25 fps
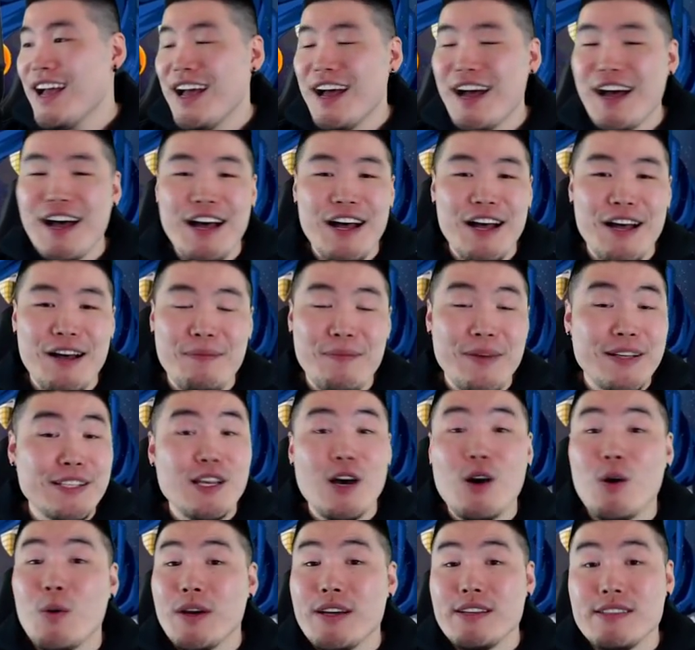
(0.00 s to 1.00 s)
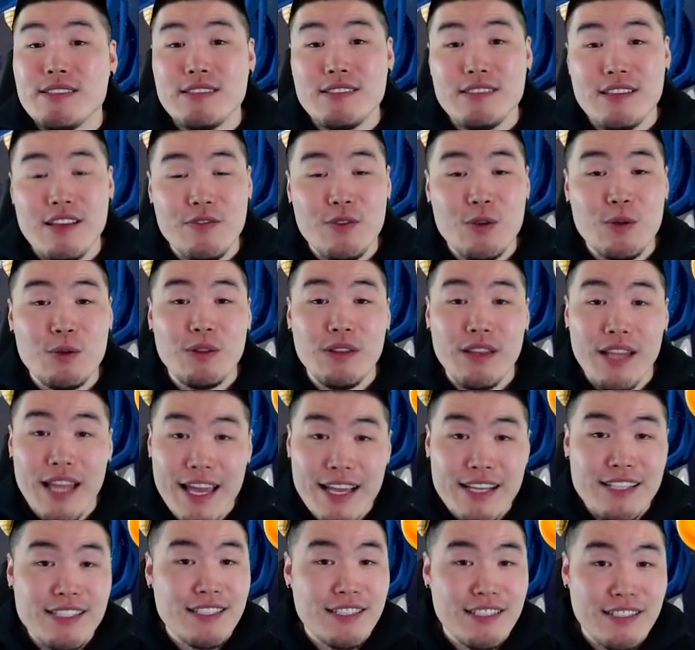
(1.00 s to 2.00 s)
Um, as always, if you
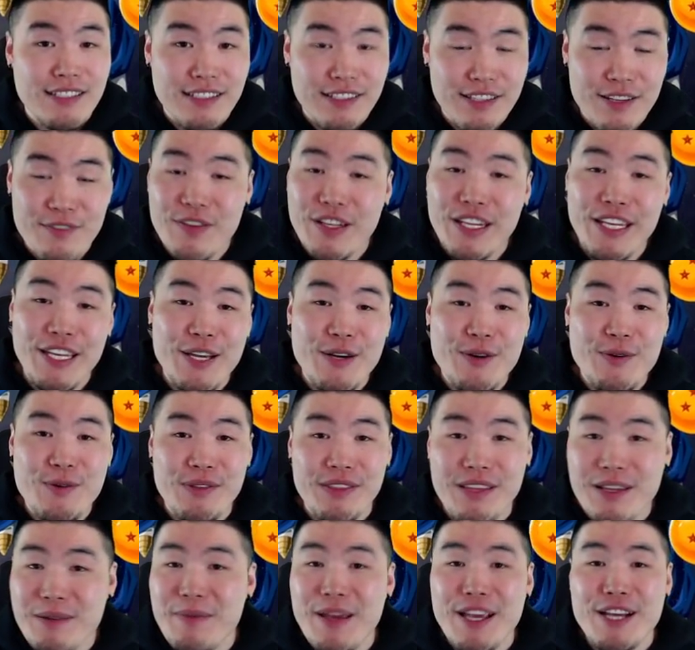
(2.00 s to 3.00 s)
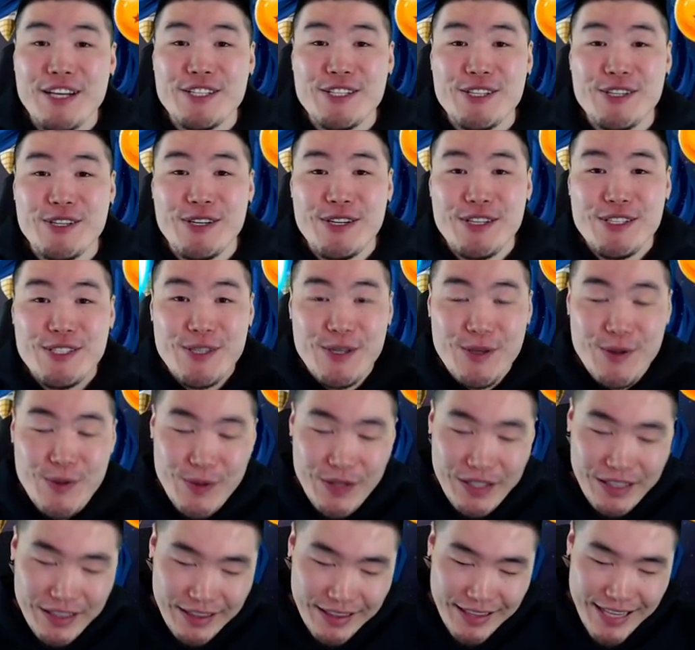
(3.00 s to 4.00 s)
liked the video, then make sure to
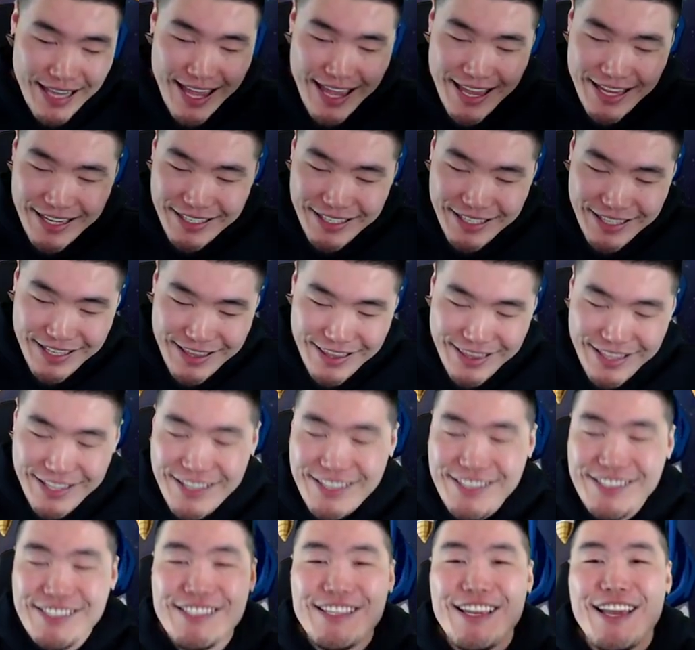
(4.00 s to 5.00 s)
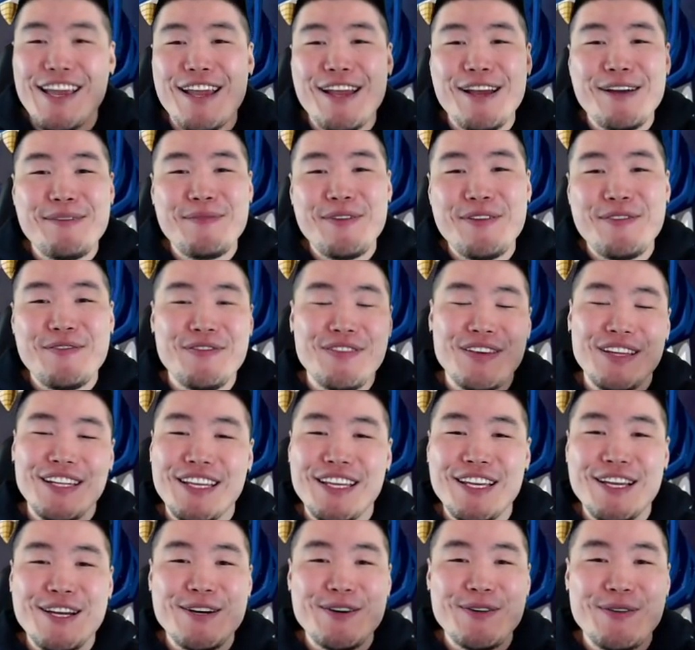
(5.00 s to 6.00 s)
like the damn
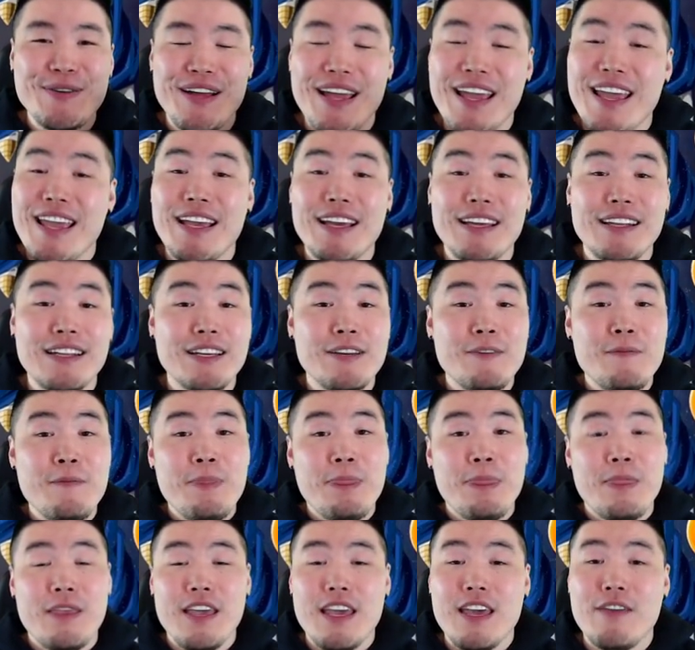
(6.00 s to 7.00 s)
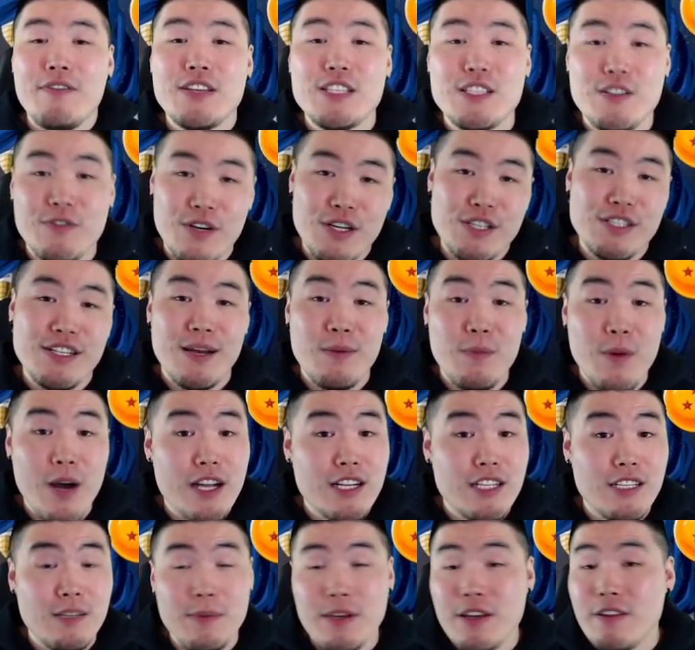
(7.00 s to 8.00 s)
video. And if it's your first time
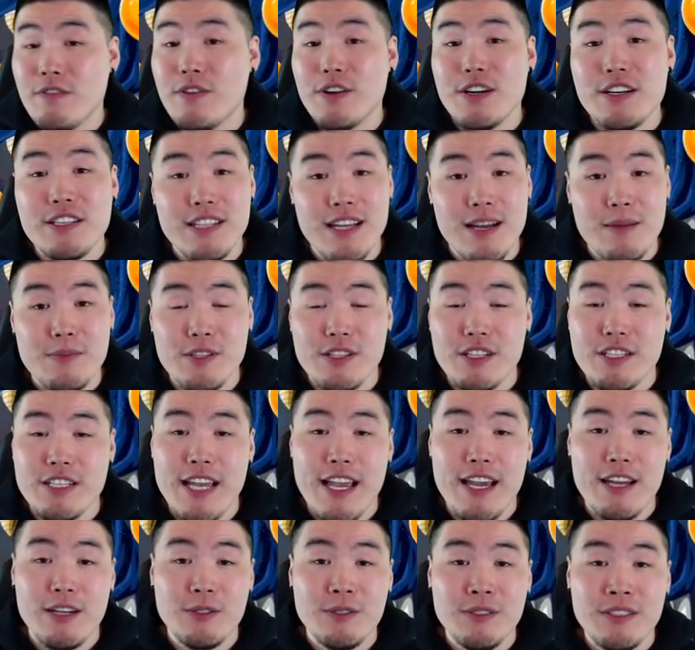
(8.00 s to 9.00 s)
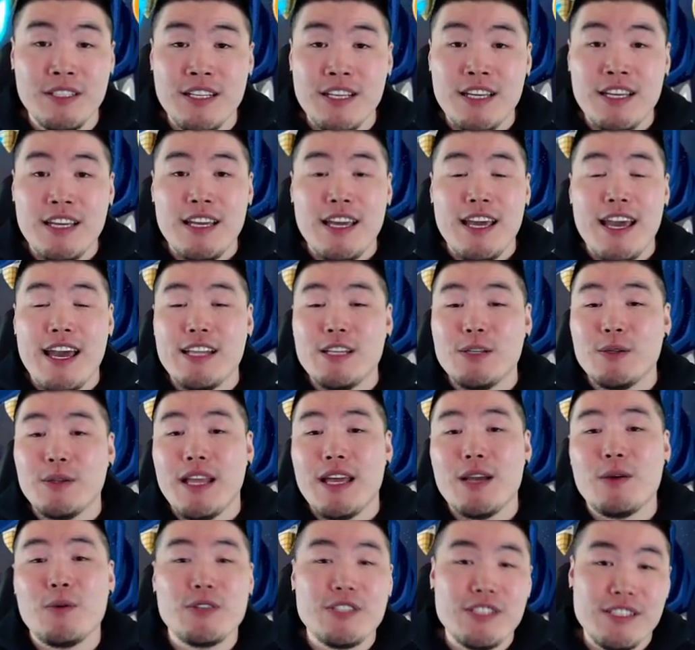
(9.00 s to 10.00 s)
watching me, first time to the channel, and you
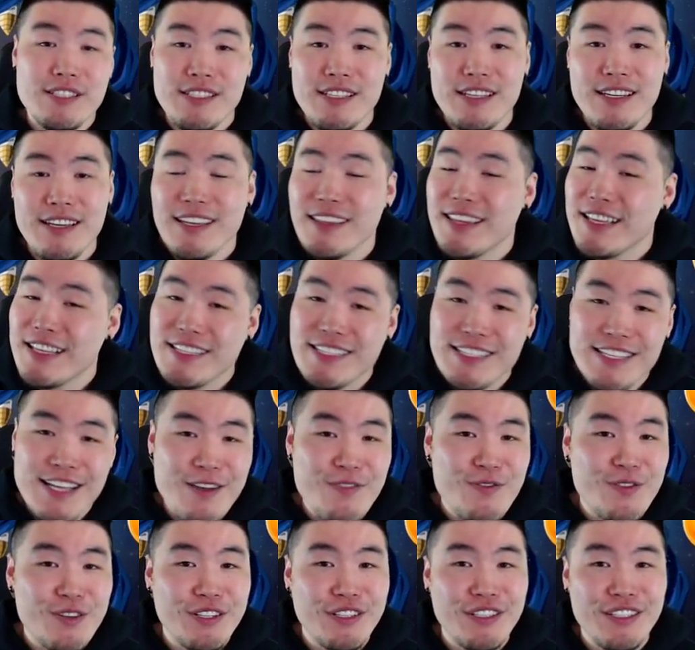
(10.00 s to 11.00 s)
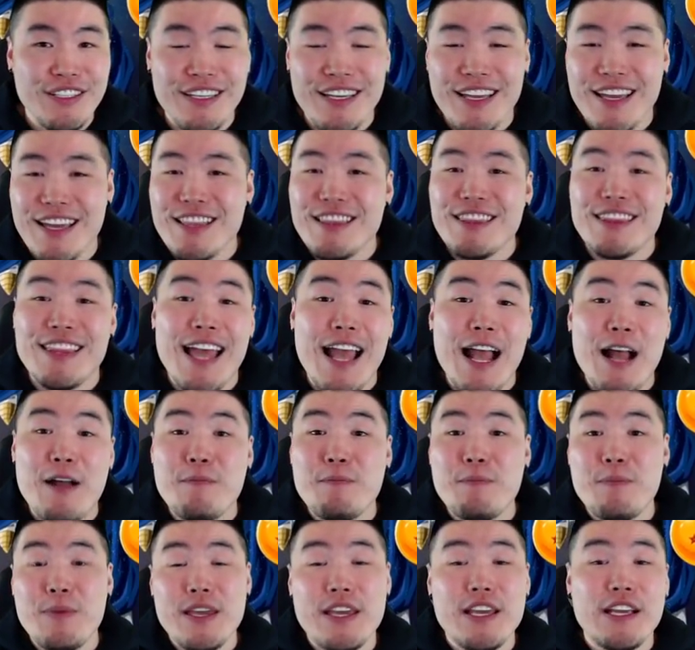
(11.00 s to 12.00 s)
like what you see, then definitely hit that
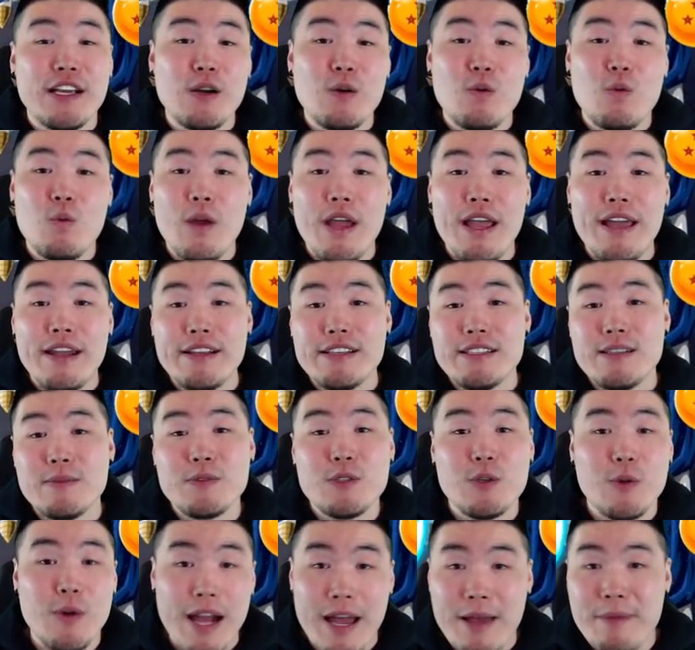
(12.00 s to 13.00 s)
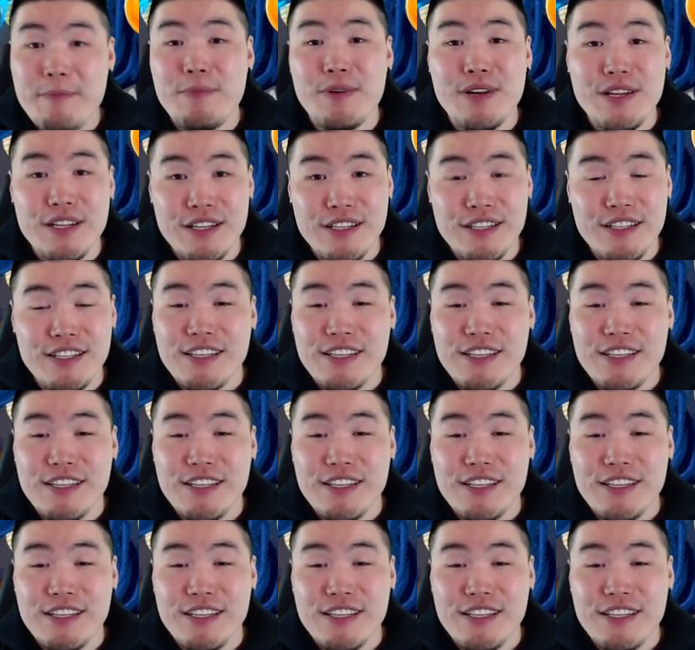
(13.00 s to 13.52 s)
big red subscribe button.